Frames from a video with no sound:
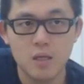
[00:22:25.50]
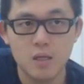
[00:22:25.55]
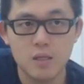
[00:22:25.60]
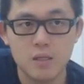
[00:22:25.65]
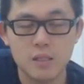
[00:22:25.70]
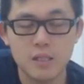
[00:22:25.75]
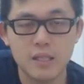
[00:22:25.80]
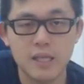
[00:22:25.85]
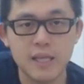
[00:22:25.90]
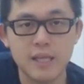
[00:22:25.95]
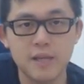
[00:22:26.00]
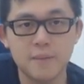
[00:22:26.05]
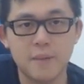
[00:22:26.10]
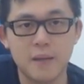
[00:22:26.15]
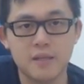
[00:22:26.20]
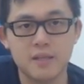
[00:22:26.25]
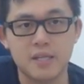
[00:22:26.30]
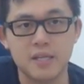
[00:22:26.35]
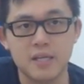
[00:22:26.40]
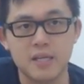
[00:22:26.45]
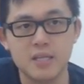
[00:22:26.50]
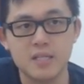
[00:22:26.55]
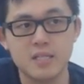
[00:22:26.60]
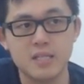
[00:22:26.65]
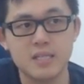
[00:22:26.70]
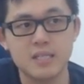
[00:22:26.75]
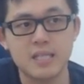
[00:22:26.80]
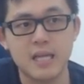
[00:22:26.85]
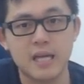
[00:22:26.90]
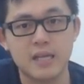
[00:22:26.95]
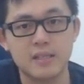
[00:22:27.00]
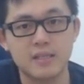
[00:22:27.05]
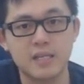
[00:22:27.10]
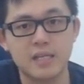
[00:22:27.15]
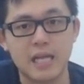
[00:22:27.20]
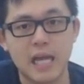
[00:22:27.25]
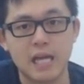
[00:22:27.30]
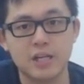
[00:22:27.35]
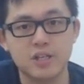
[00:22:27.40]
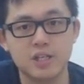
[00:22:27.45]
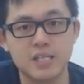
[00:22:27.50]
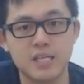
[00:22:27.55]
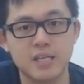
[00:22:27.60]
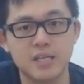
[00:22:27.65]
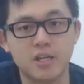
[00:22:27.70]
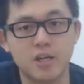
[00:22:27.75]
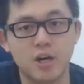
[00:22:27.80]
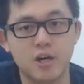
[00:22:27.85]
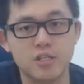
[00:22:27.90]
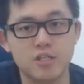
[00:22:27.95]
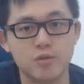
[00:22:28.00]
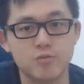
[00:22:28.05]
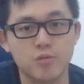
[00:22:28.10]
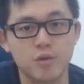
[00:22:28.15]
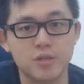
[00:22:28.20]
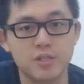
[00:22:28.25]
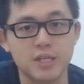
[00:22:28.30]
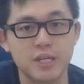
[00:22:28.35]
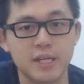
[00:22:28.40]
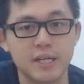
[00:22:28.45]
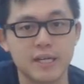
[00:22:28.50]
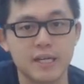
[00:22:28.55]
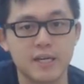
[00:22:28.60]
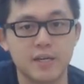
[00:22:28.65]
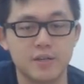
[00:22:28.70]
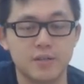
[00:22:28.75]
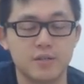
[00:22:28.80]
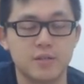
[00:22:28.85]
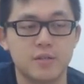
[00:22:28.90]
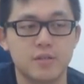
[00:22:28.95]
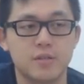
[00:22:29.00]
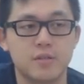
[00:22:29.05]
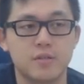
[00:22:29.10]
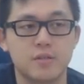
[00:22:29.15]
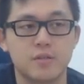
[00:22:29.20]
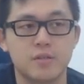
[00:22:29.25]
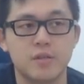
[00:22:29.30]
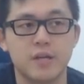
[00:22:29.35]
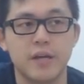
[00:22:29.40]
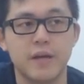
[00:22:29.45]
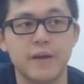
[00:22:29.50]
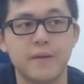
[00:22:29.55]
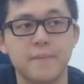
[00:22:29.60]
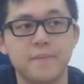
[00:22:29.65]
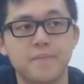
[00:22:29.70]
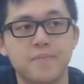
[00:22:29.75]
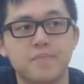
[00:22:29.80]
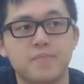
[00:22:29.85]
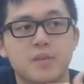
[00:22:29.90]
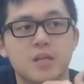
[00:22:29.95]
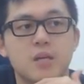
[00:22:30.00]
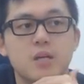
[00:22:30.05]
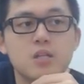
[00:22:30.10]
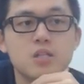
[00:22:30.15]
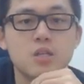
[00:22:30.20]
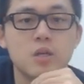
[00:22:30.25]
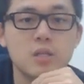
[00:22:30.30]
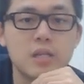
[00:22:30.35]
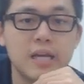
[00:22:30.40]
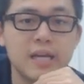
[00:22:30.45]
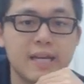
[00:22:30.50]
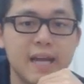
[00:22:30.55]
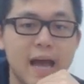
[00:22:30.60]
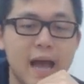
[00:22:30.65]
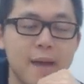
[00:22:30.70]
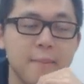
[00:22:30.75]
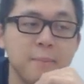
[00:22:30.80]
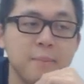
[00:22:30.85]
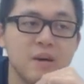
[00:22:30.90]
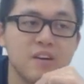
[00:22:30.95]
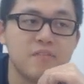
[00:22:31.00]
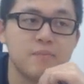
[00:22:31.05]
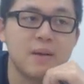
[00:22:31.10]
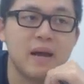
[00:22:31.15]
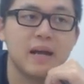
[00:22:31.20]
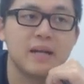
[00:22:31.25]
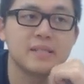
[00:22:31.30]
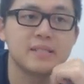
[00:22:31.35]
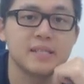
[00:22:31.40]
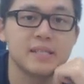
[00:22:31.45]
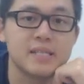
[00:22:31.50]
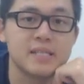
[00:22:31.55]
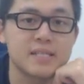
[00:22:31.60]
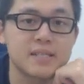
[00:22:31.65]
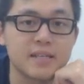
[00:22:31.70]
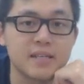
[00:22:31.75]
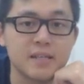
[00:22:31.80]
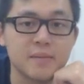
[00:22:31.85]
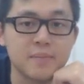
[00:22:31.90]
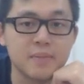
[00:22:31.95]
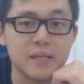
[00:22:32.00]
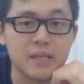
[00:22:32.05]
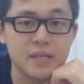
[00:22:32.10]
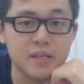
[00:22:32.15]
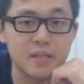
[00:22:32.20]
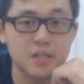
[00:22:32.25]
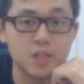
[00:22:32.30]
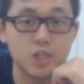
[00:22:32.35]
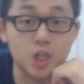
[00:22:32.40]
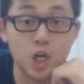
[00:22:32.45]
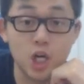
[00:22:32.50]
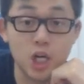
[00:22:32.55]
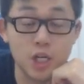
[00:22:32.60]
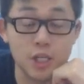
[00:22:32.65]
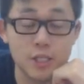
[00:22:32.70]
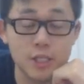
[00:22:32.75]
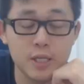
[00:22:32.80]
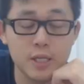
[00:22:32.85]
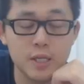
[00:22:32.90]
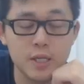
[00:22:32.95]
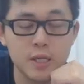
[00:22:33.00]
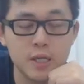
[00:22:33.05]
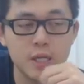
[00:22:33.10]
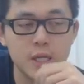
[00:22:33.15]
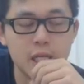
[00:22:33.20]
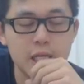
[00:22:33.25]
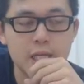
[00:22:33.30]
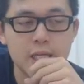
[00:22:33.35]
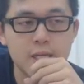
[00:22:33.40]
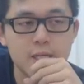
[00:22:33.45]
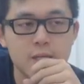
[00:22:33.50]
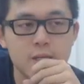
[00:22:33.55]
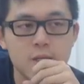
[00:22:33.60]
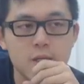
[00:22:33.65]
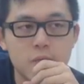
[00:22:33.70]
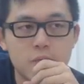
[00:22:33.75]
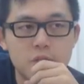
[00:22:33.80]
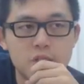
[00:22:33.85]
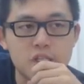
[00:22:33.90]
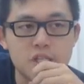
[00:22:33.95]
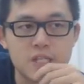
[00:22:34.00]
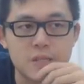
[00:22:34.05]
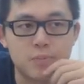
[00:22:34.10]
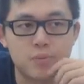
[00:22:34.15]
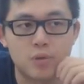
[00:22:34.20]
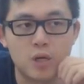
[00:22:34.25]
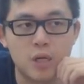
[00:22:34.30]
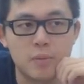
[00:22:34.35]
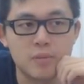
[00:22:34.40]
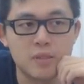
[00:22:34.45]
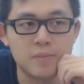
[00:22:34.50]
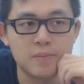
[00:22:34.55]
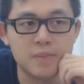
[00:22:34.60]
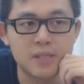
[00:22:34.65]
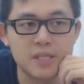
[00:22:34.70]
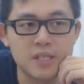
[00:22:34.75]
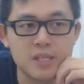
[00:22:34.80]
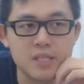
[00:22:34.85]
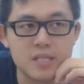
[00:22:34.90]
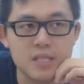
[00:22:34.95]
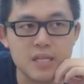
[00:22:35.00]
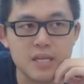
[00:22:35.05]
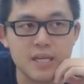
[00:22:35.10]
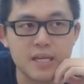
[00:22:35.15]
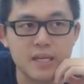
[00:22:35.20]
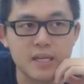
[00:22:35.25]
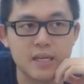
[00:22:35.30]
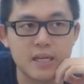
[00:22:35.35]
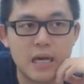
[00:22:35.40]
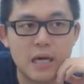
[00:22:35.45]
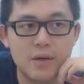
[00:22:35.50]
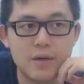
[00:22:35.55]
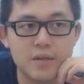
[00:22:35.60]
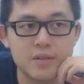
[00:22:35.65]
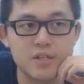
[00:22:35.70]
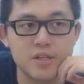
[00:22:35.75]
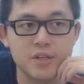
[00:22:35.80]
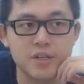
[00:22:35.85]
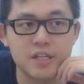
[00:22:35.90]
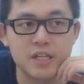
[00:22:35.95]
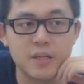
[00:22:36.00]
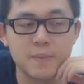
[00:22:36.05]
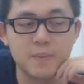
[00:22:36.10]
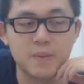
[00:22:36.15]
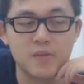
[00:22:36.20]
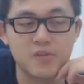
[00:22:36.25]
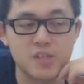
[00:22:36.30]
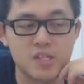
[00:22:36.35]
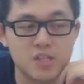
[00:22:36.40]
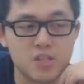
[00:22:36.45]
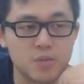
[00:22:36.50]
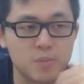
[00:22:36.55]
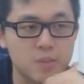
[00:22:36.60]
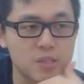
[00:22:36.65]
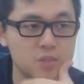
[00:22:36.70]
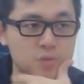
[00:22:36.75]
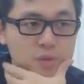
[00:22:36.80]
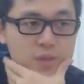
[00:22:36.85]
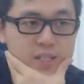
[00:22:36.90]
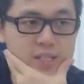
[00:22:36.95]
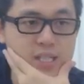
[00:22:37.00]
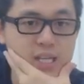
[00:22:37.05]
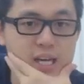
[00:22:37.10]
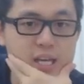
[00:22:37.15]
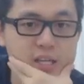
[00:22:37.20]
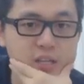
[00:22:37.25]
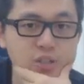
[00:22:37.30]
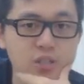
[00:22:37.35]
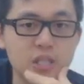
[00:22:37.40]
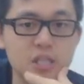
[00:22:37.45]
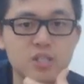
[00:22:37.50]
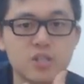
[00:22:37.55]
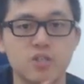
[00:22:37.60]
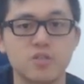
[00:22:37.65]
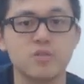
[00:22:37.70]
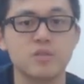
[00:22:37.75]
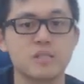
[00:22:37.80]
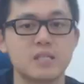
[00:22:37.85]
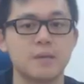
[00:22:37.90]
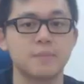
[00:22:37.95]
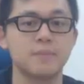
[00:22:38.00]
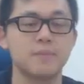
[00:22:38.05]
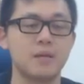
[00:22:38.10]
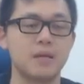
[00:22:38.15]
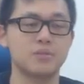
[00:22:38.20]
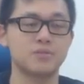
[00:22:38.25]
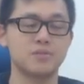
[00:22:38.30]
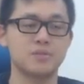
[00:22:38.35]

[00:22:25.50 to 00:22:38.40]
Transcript: the thing about this is that the Gadget Stand cards are rotating out, right? So like Hand Buff Paladin is gonna be gone, which is a problem because like how else are you gonna buff this to +1 attack? You need to use some other